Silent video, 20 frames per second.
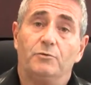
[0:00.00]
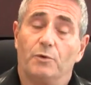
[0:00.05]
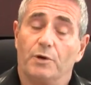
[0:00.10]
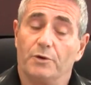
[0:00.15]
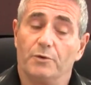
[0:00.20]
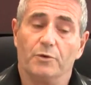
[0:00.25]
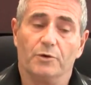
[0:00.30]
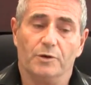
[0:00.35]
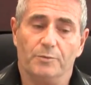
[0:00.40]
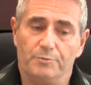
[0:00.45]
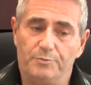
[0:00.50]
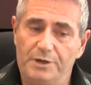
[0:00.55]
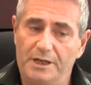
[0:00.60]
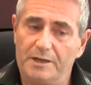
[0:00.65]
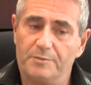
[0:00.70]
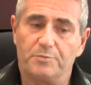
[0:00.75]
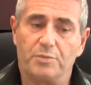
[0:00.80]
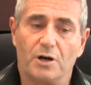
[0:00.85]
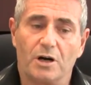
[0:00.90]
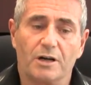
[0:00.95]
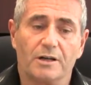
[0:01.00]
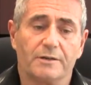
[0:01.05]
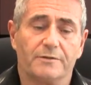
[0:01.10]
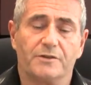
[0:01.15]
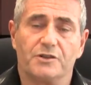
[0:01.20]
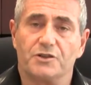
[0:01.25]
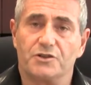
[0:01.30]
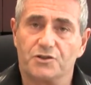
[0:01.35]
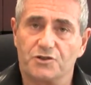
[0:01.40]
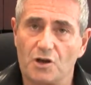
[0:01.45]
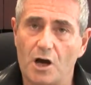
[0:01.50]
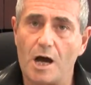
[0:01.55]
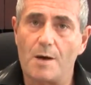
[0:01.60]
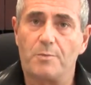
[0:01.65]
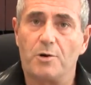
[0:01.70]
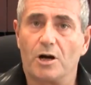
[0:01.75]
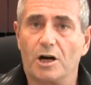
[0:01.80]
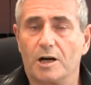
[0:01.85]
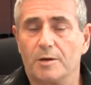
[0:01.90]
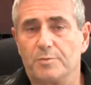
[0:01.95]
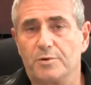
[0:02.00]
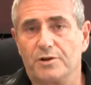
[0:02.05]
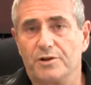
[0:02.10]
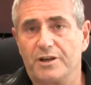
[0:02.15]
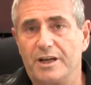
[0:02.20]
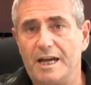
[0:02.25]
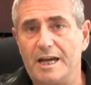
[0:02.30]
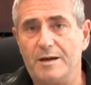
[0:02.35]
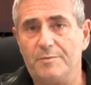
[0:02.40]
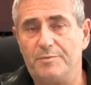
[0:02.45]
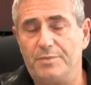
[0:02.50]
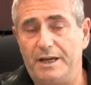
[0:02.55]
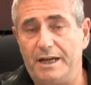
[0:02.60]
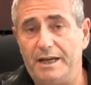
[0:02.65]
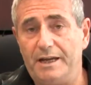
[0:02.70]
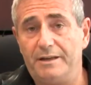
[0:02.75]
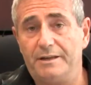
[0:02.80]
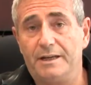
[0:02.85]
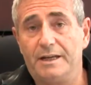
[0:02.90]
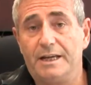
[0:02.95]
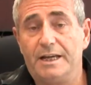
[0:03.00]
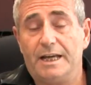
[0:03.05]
We were a big part of the Stop Harper campaign,